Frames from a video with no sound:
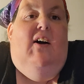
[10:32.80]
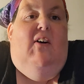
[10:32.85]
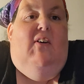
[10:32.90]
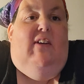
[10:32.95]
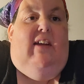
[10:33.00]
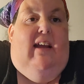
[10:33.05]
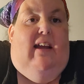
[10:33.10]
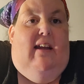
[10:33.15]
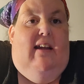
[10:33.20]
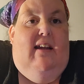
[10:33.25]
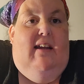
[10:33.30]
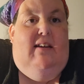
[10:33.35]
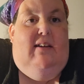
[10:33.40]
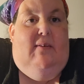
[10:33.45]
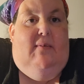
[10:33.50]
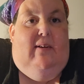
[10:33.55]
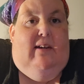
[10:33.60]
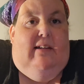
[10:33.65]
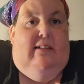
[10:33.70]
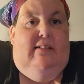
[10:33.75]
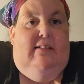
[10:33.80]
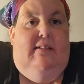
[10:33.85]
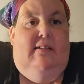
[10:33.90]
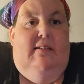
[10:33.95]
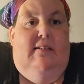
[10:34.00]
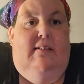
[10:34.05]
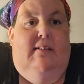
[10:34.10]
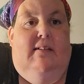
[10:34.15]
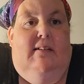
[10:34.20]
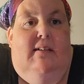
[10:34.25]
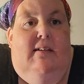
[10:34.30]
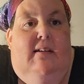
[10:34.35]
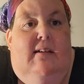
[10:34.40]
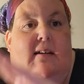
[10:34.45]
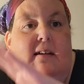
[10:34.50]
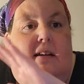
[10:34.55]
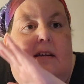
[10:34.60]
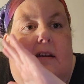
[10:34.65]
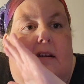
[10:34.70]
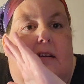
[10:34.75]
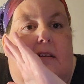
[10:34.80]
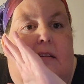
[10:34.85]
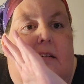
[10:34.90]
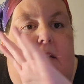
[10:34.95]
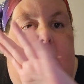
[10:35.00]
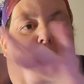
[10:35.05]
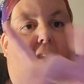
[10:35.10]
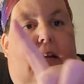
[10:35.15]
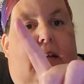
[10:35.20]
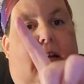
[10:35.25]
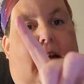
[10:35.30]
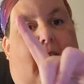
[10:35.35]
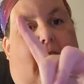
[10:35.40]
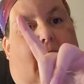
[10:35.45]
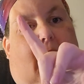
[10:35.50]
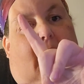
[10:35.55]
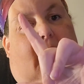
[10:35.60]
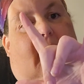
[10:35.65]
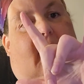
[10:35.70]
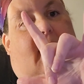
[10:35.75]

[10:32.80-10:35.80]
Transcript: okay, anyways. Take care.